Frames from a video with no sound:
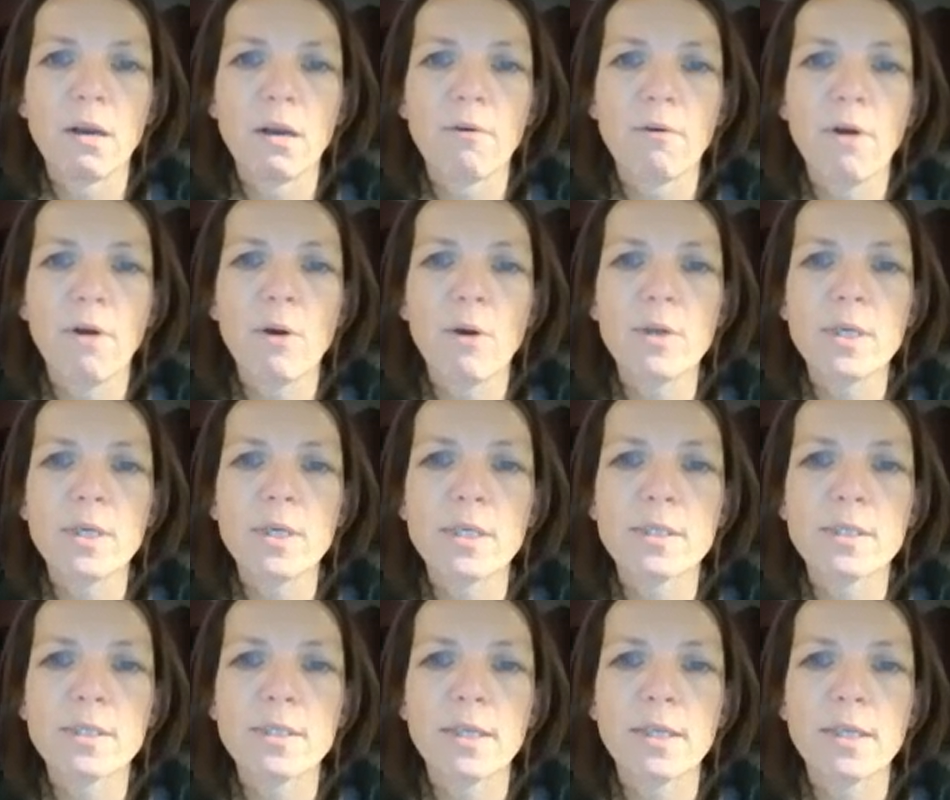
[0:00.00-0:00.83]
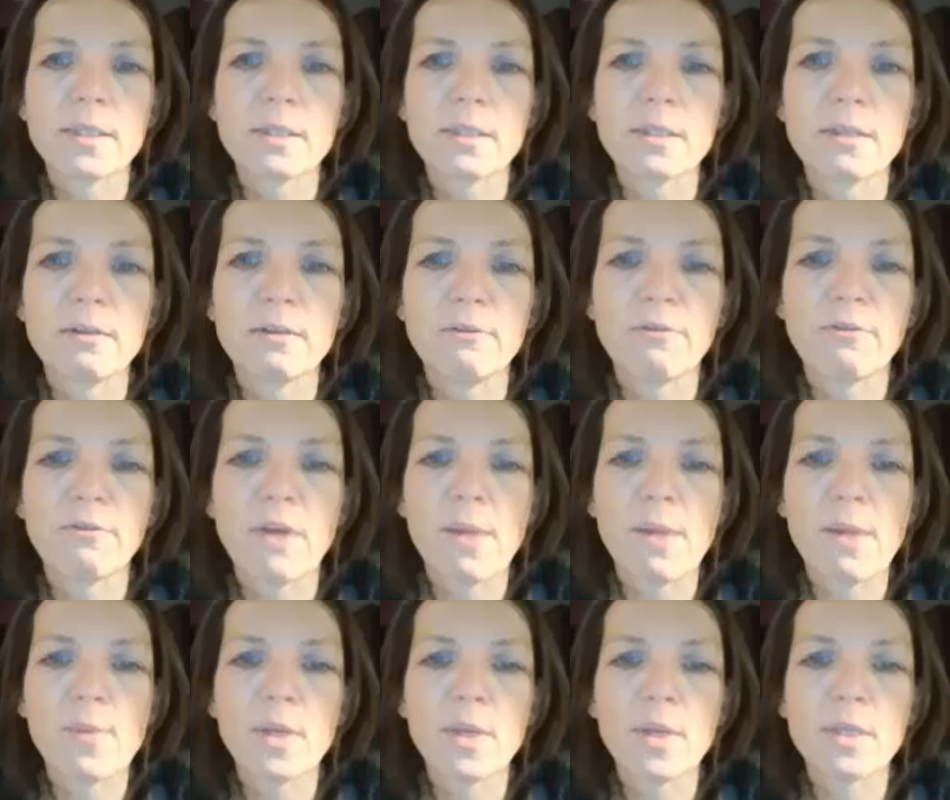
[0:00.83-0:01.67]
Groundedness, density,
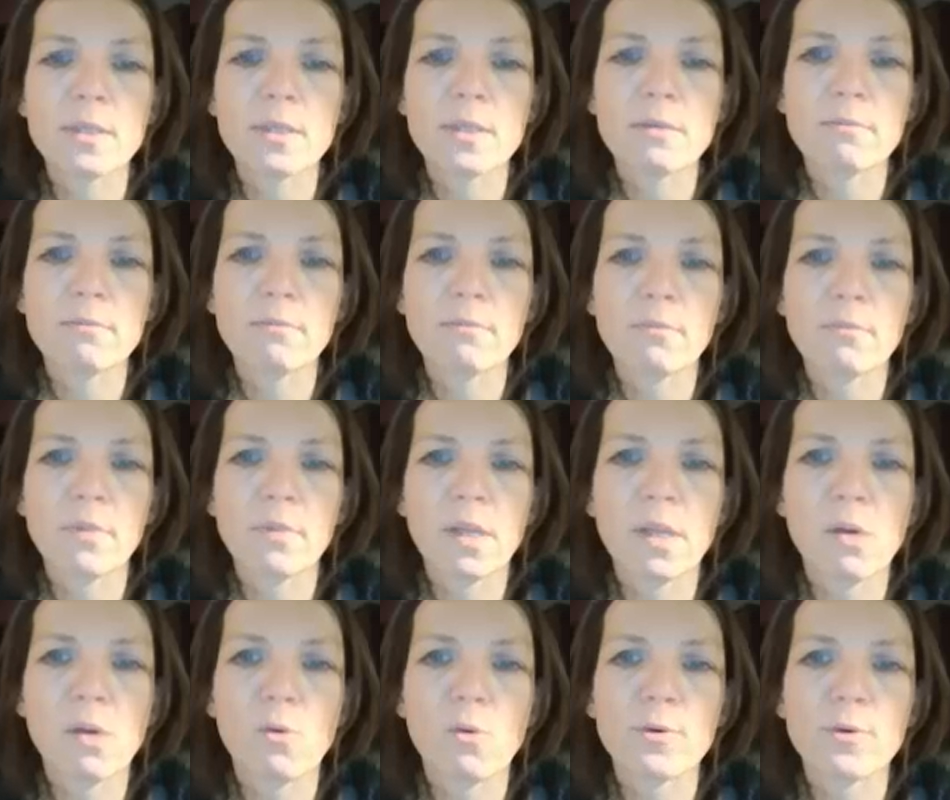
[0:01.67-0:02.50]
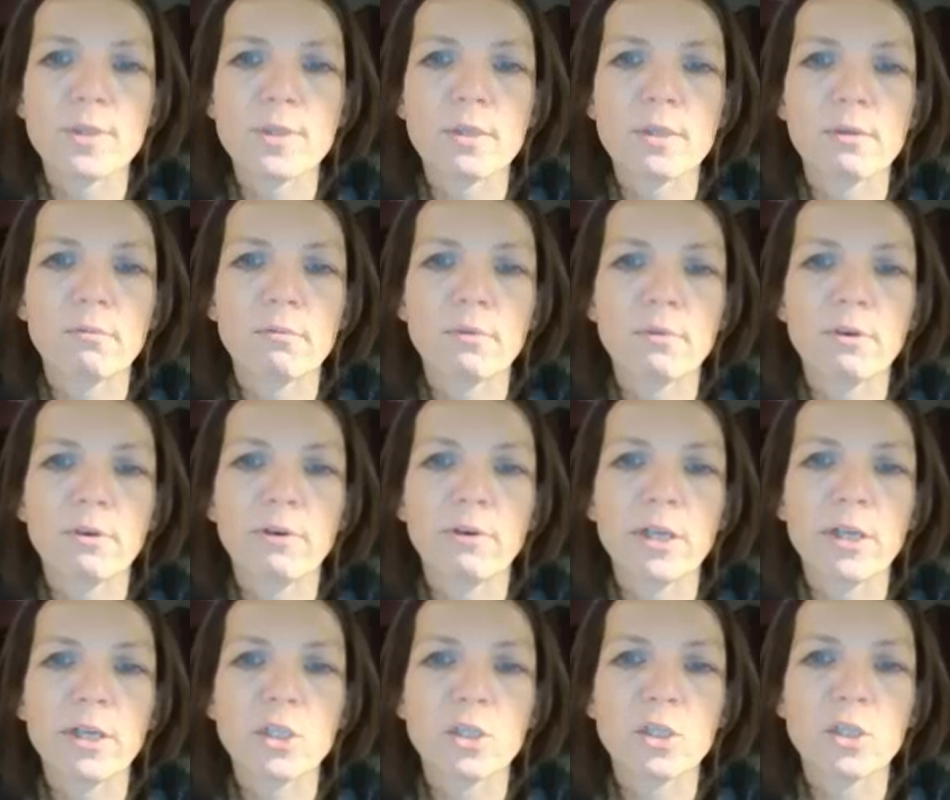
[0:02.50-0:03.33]
families, the author,
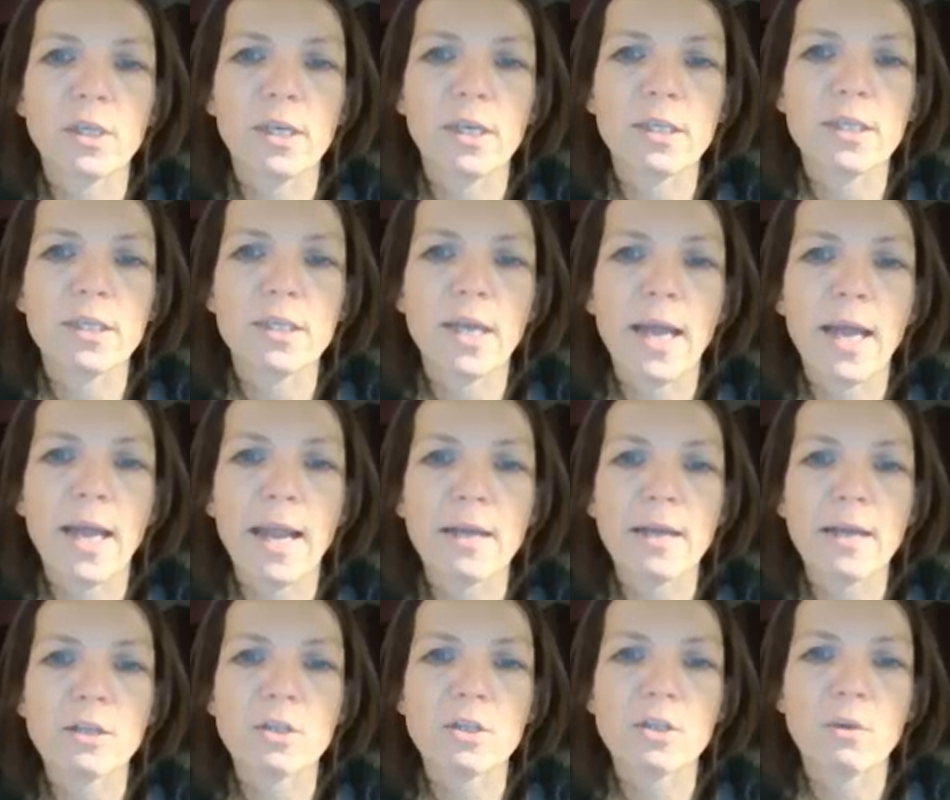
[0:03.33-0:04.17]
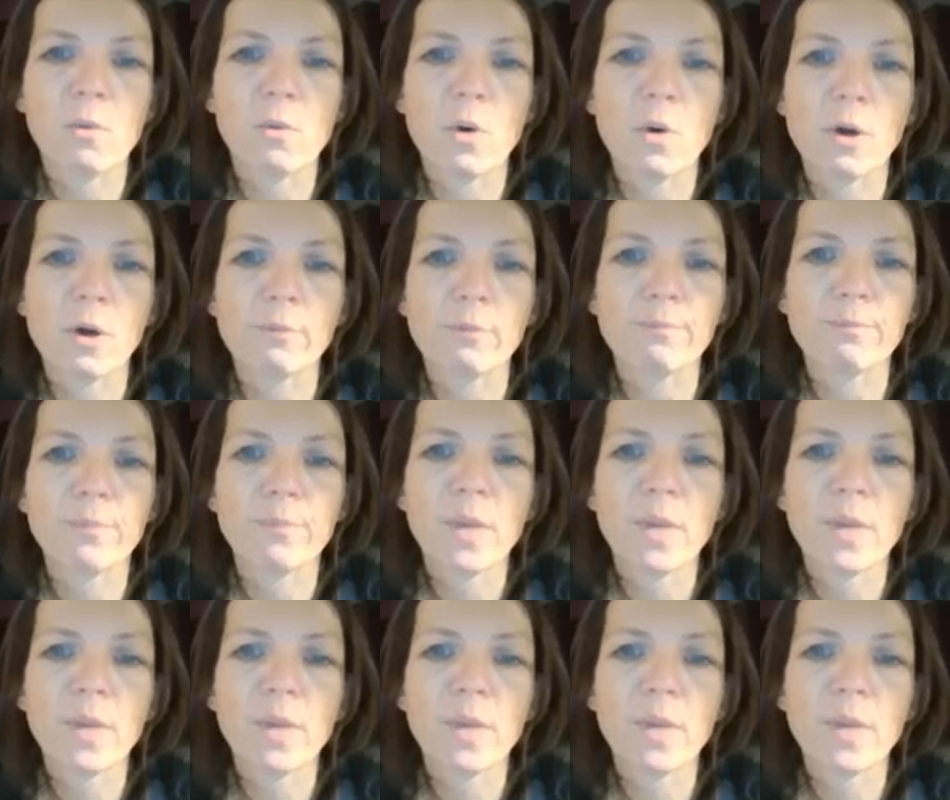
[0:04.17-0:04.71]
creation date, and so on.